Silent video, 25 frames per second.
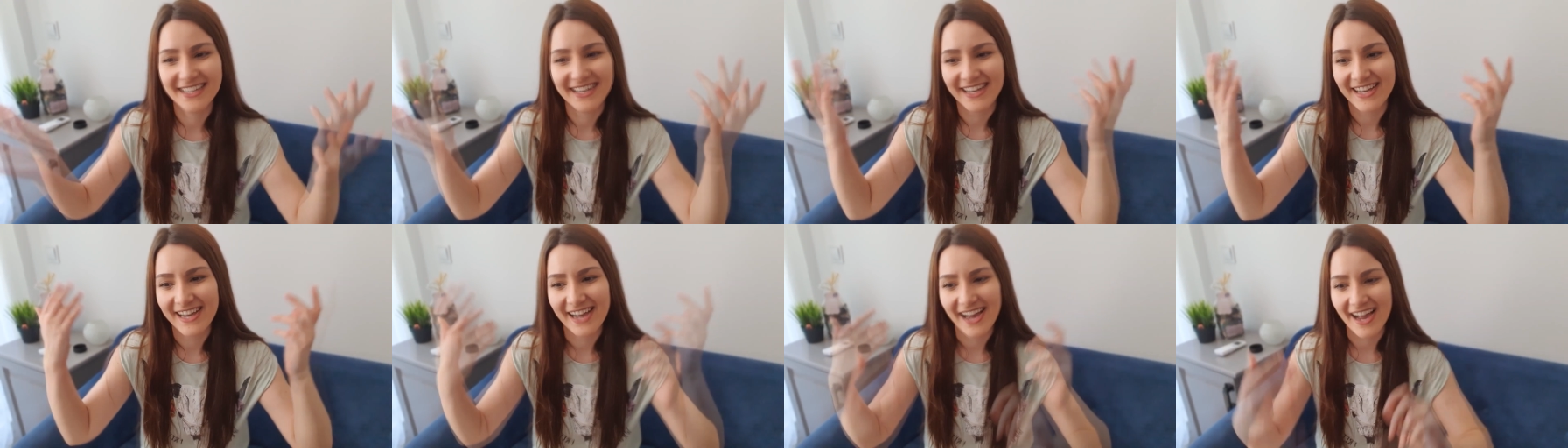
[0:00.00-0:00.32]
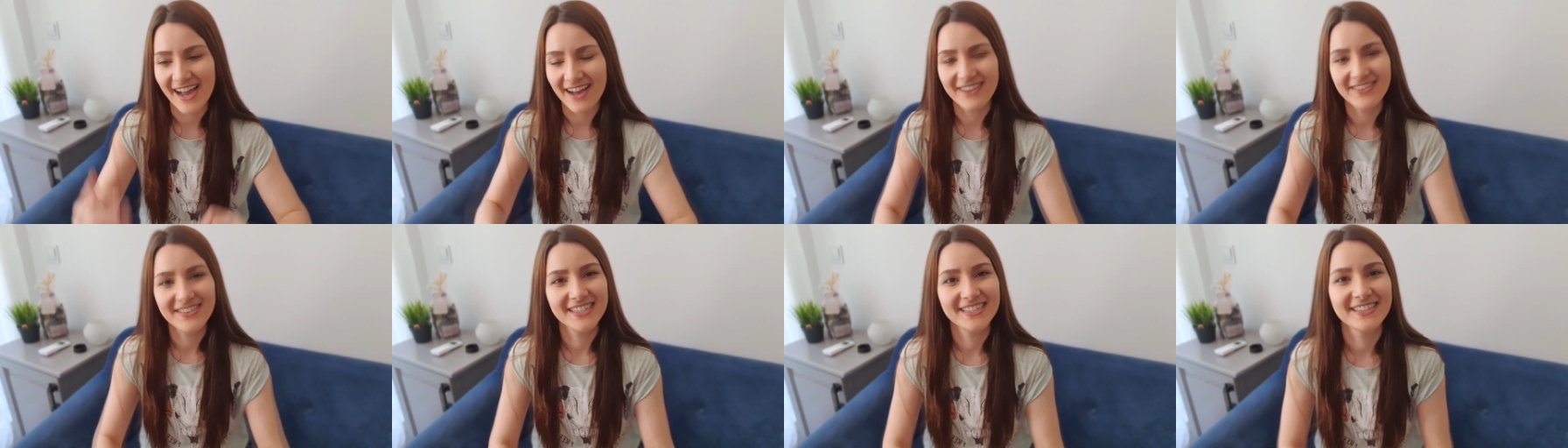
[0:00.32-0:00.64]

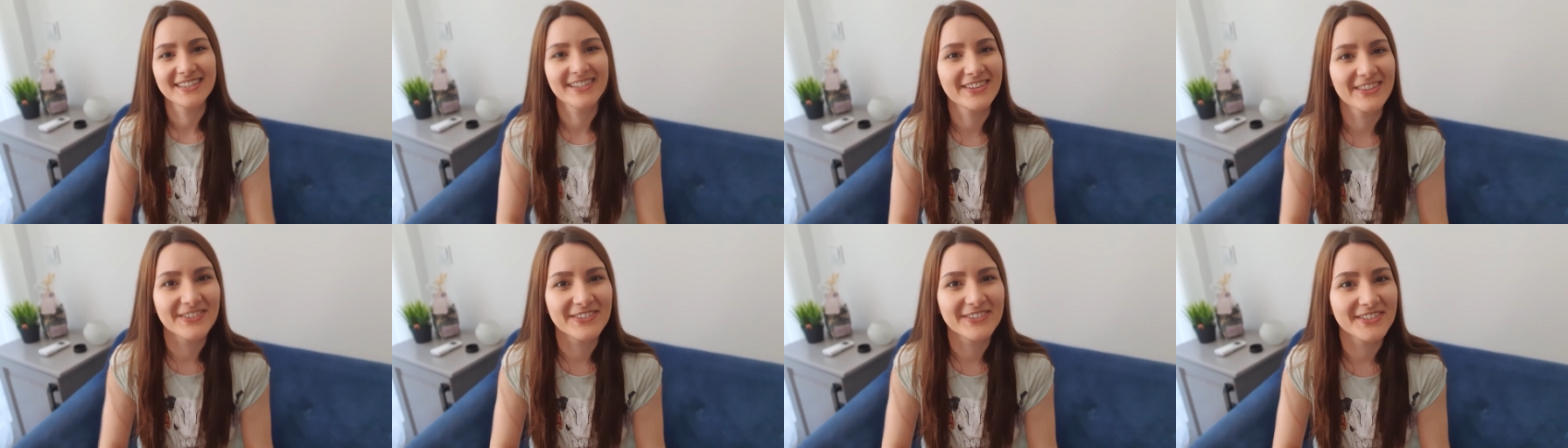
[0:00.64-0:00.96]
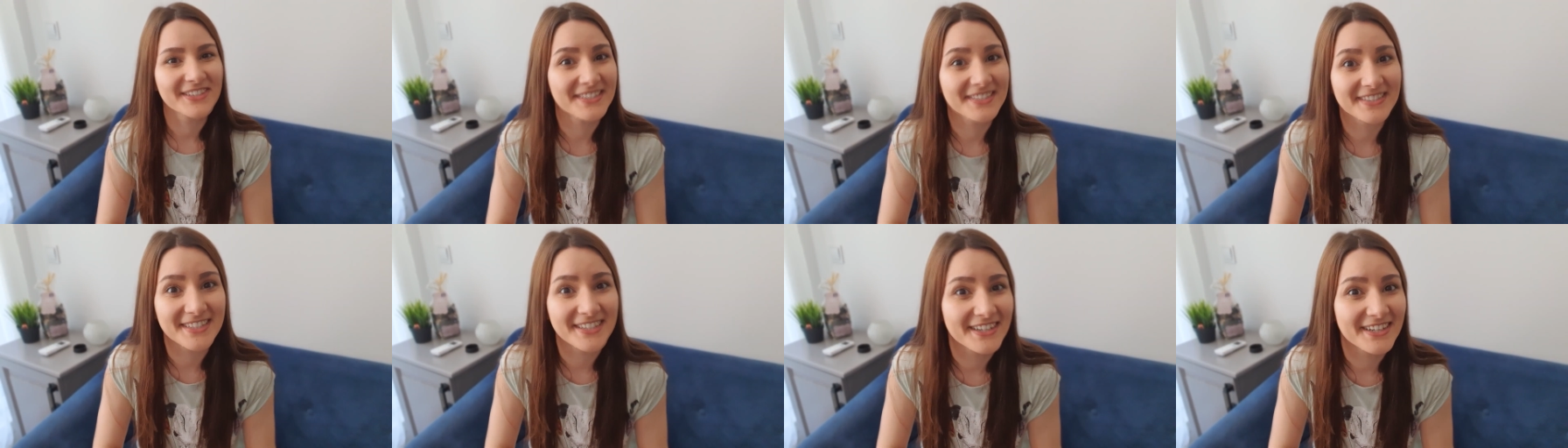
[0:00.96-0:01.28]
I mean,
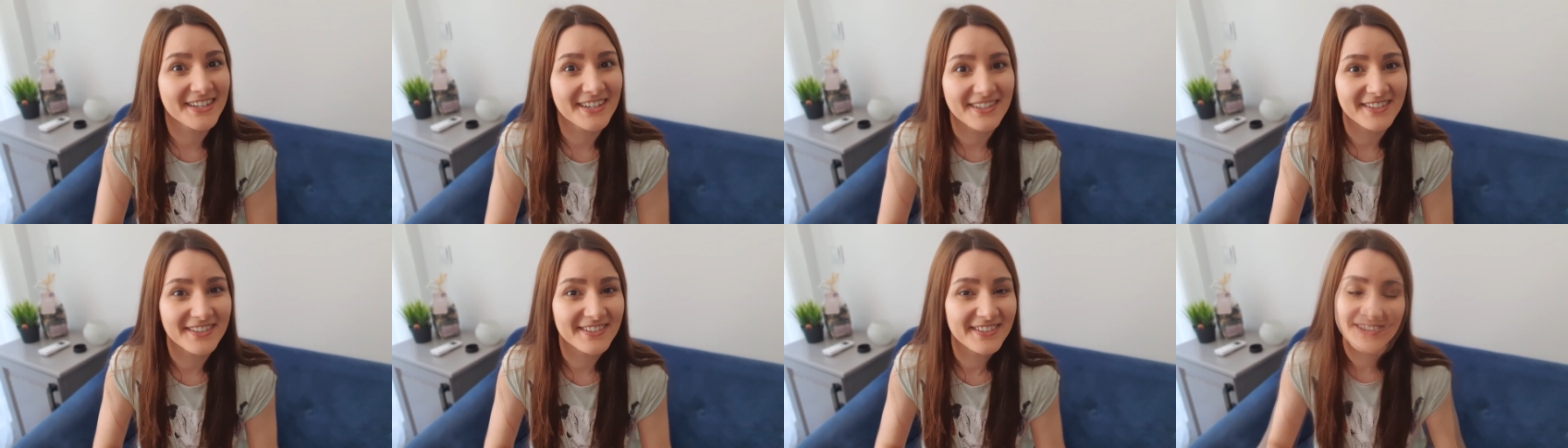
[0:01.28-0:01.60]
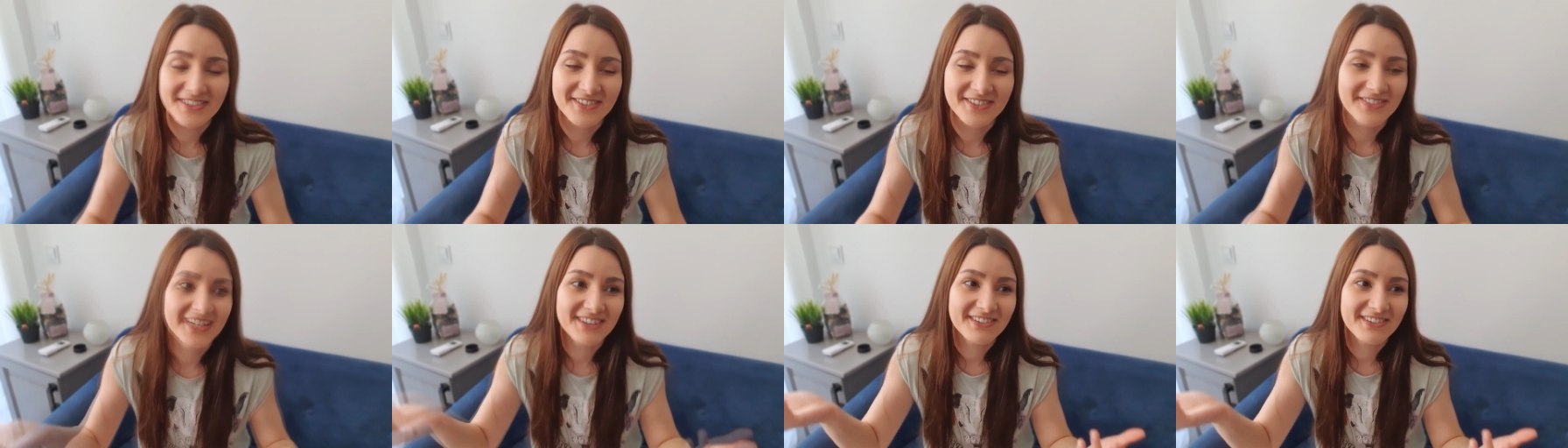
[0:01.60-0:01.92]
clueless girl,
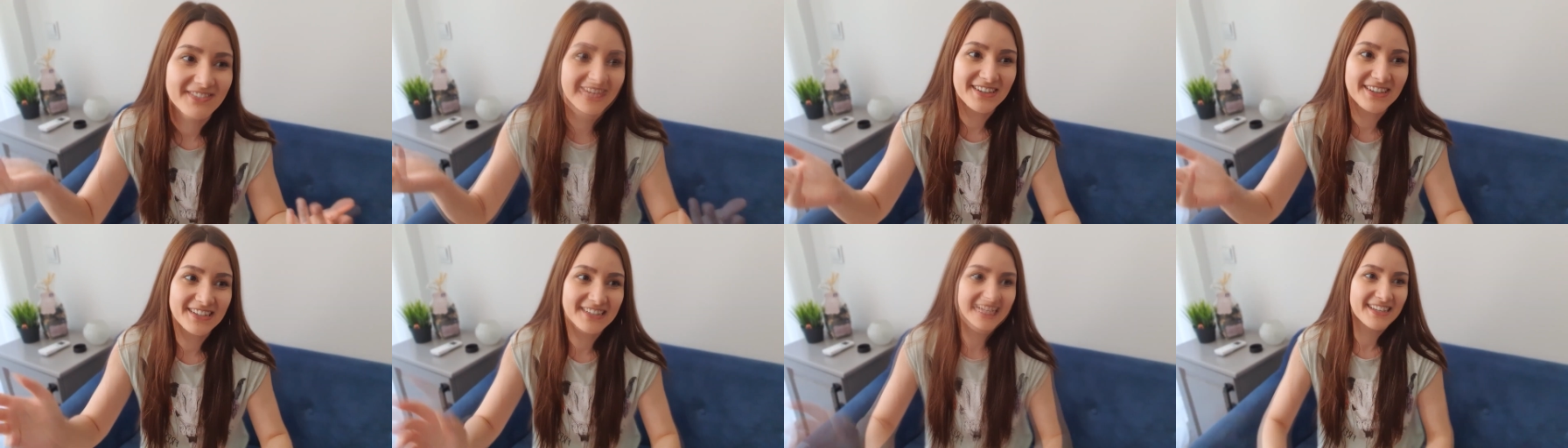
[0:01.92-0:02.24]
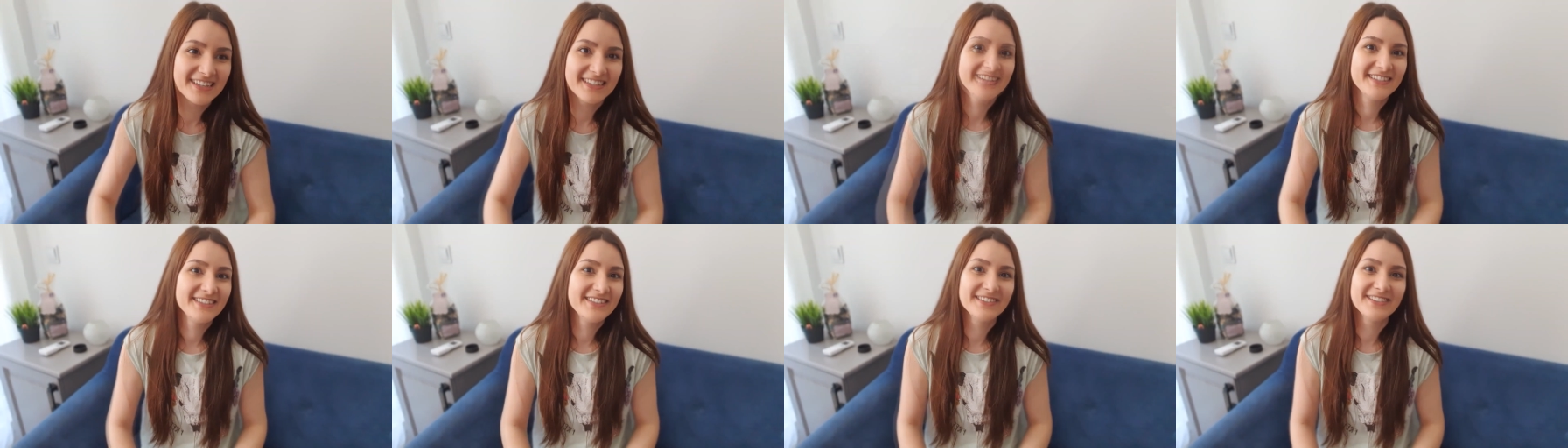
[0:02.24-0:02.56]
what
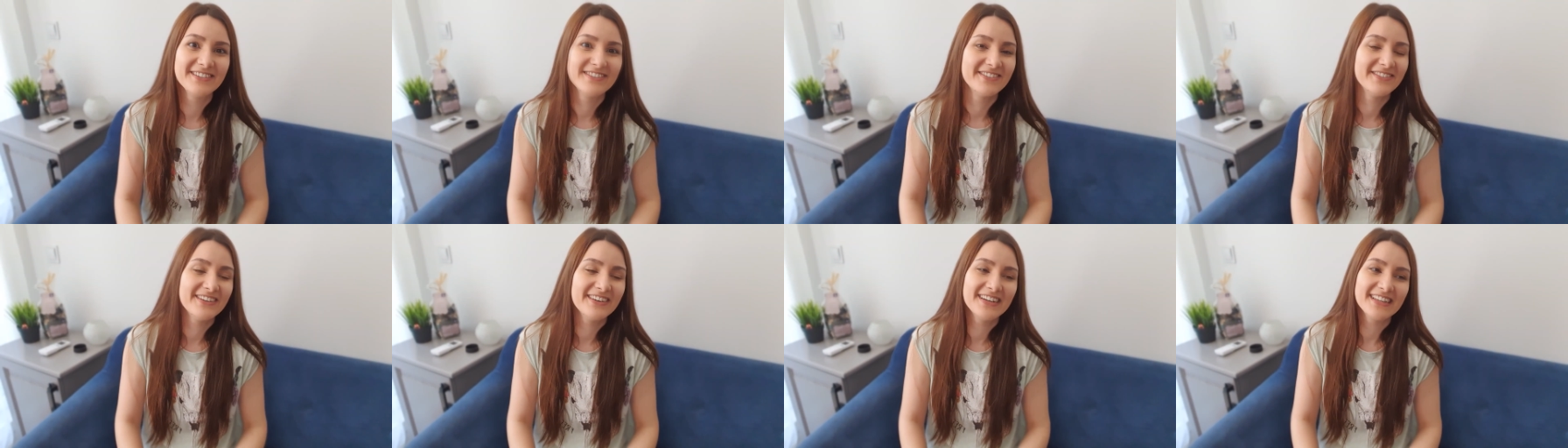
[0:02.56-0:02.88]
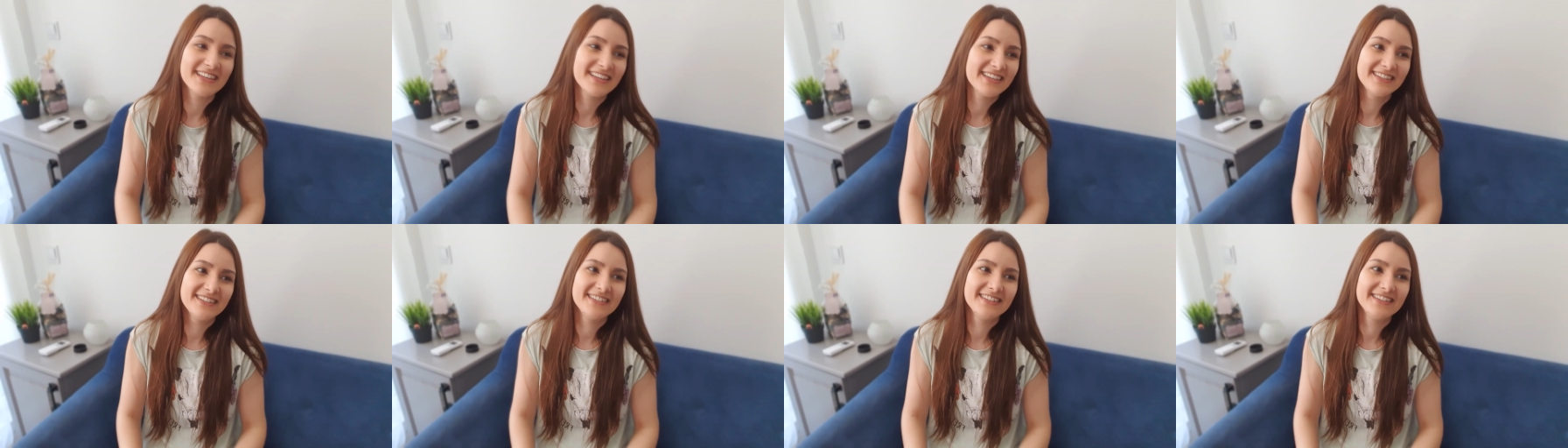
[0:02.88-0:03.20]
can you do?
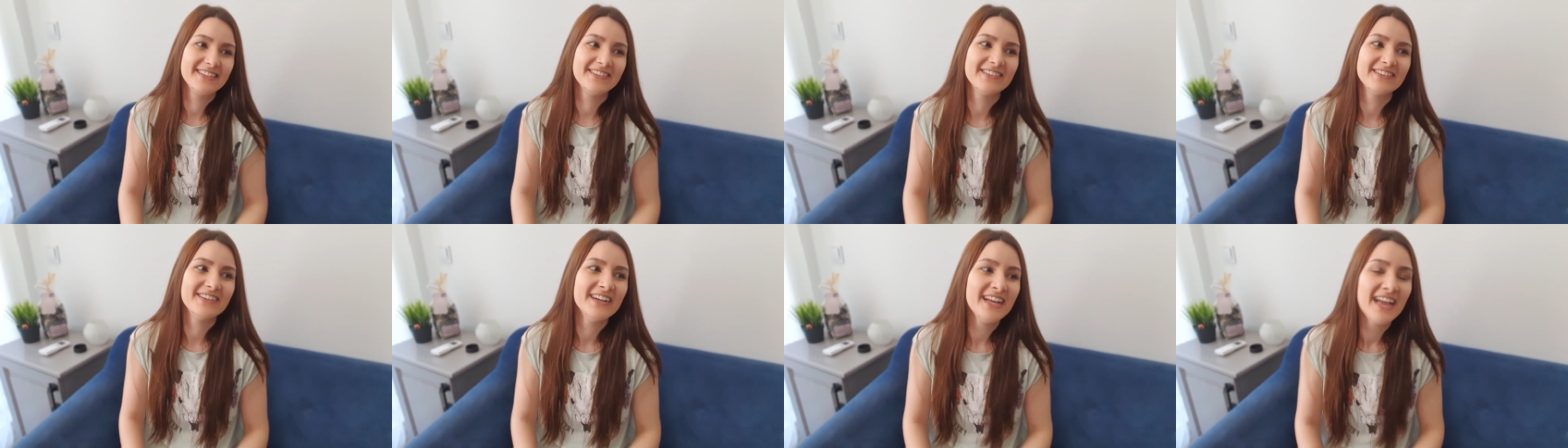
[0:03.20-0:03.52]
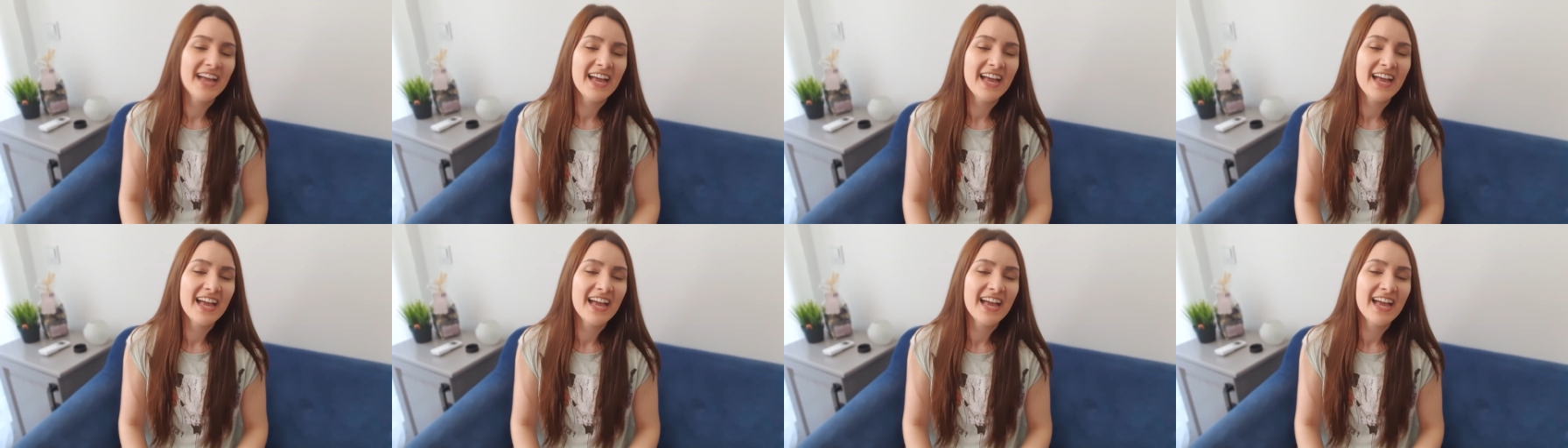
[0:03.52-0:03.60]
What can you do?